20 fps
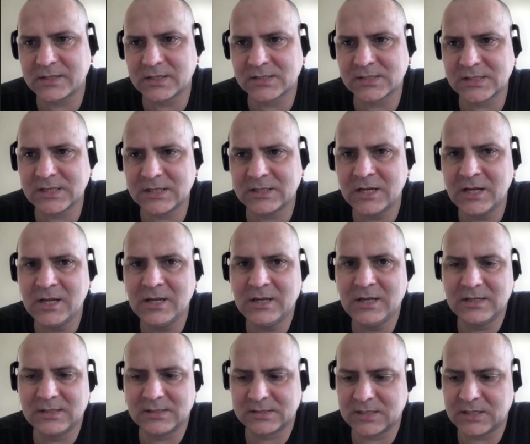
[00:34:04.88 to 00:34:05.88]
data set,
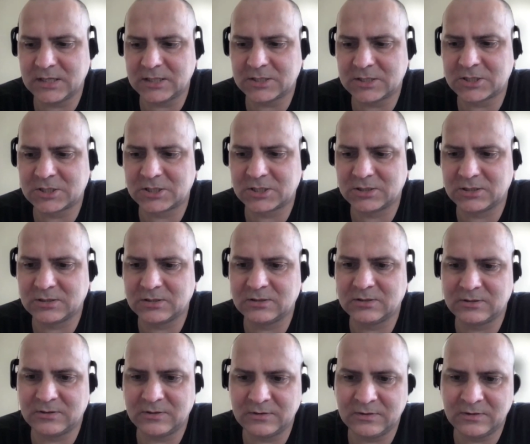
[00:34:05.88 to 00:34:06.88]
that
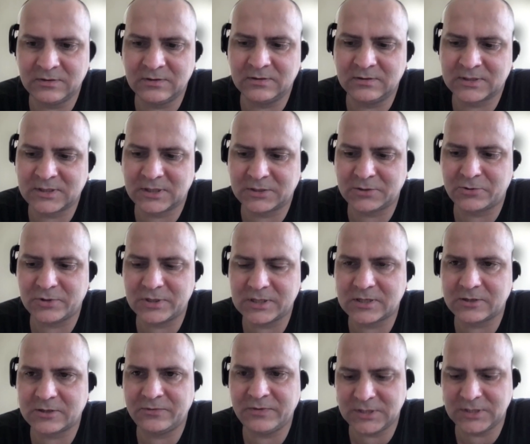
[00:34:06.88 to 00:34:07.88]

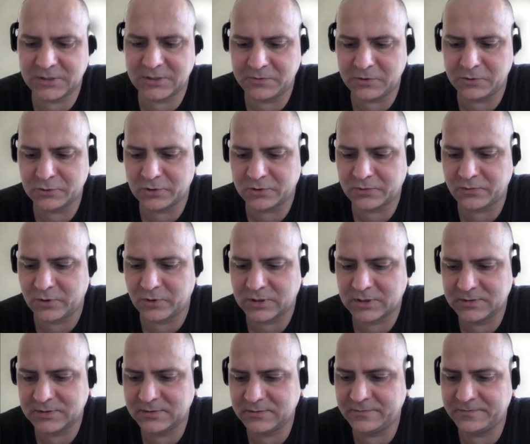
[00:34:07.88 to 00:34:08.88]
categorical feature will not
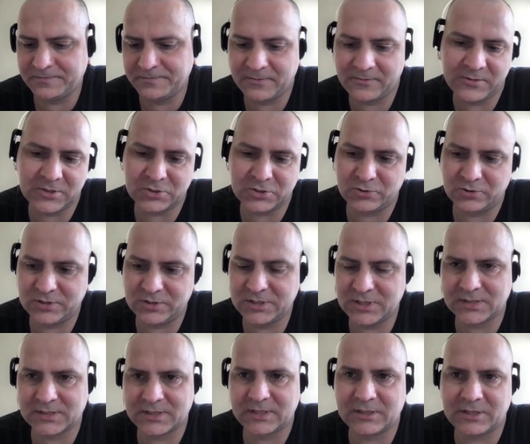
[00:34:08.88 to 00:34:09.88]
work. We should
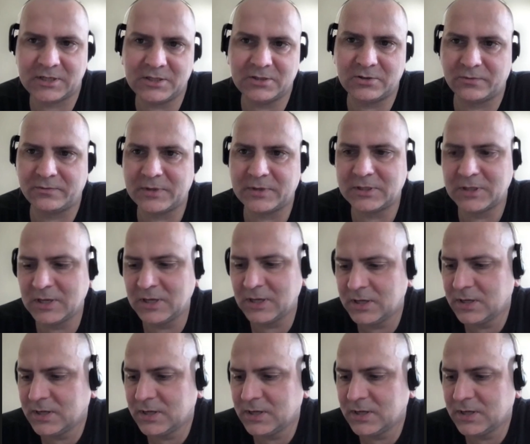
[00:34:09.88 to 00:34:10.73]
just get rid of it.